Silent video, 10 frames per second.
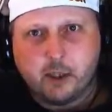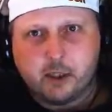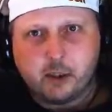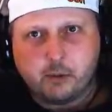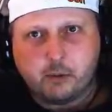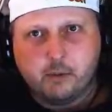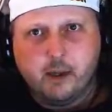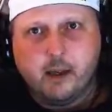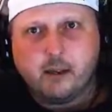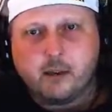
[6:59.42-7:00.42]
II,
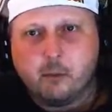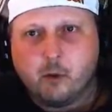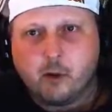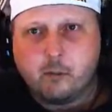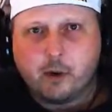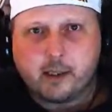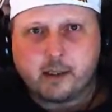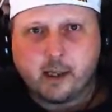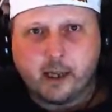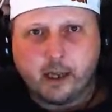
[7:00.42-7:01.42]
the more impressed
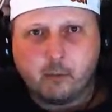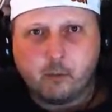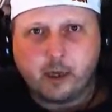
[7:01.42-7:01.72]
I am when I